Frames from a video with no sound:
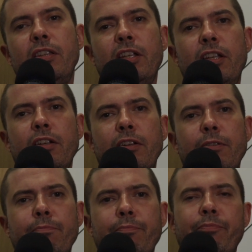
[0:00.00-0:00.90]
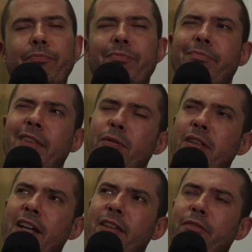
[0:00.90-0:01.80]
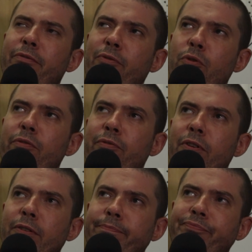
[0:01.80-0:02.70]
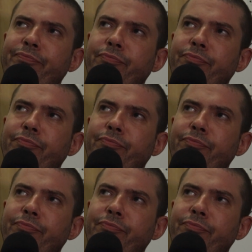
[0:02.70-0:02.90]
he was like at the forefront